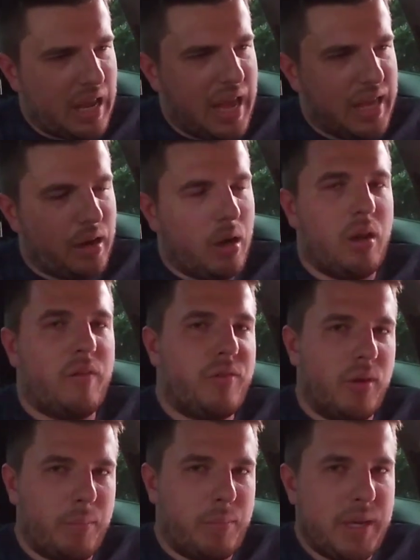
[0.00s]
and a lot of
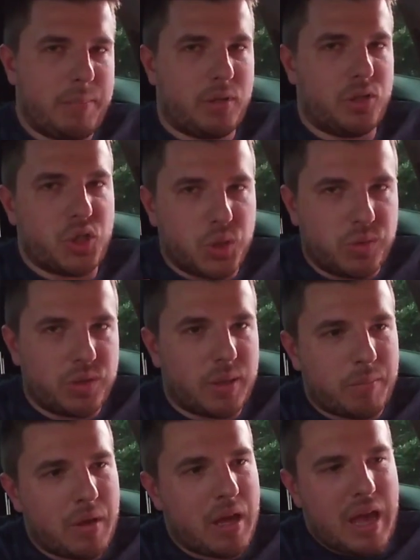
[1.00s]
young people tune
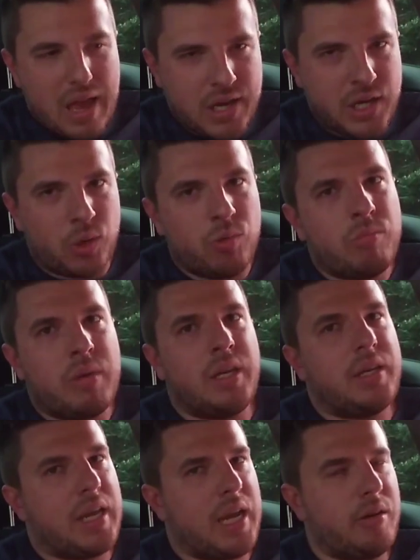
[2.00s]
them and don't
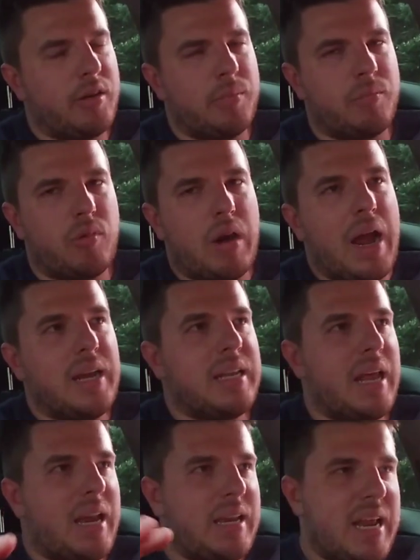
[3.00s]
maintain them right,
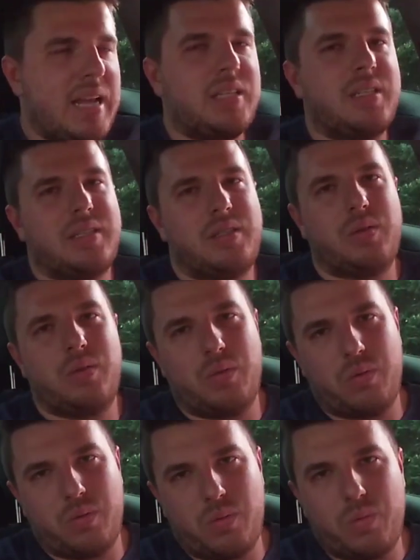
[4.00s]
and that's
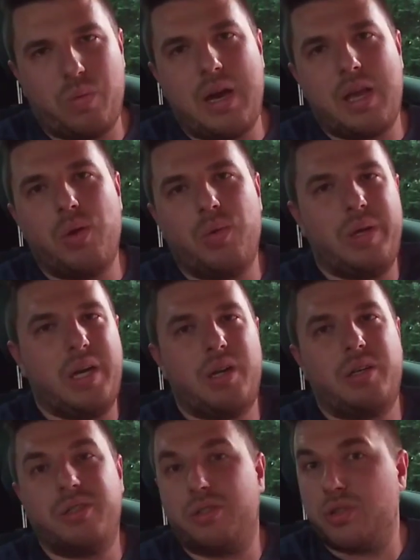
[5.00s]
why you
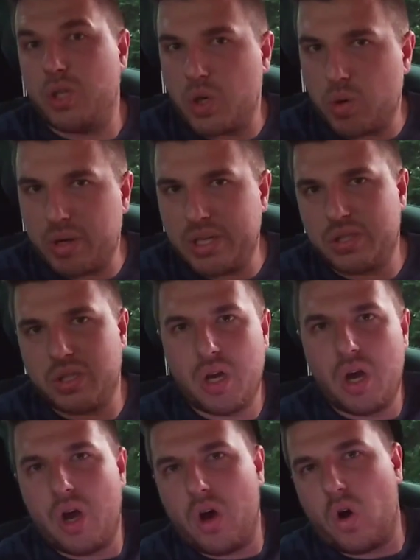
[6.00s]
hear the stories
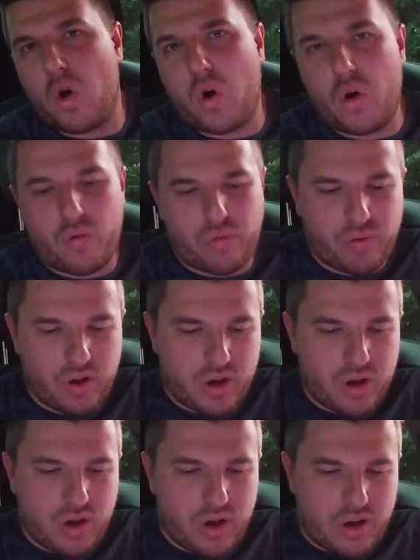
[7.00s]
of
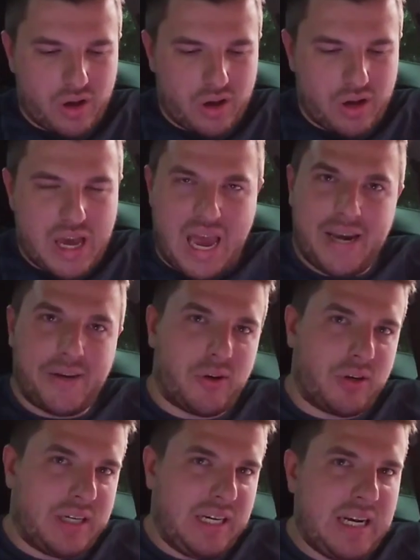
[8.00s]

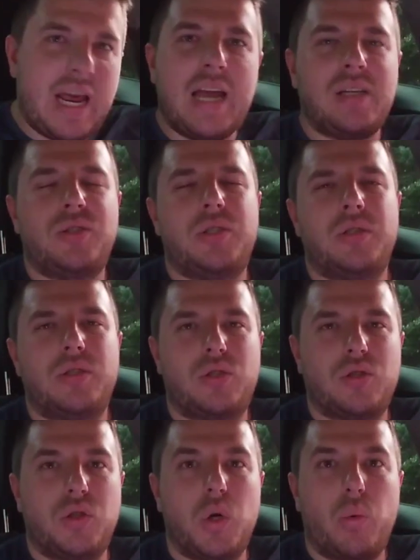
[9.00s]
N13
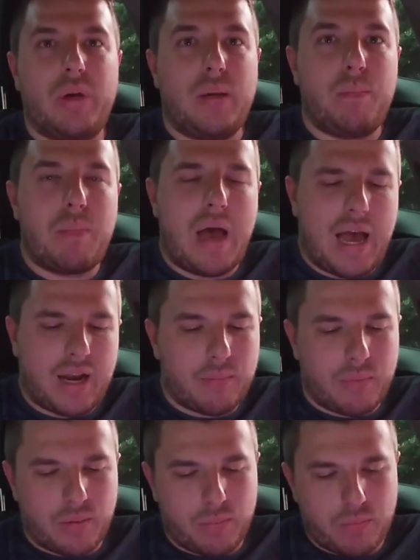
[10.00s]
engines going bad.
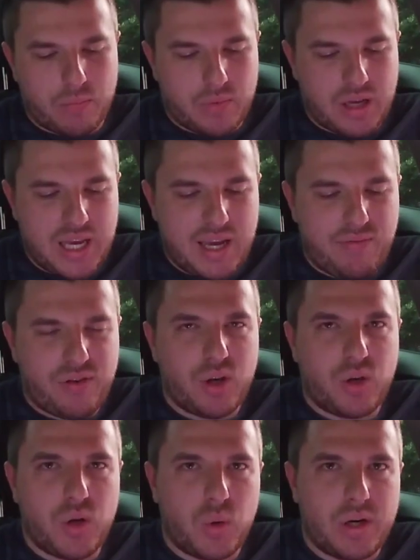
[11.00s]
But if you
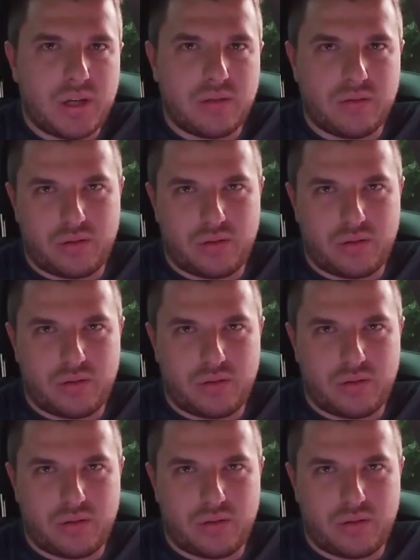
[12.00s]
do it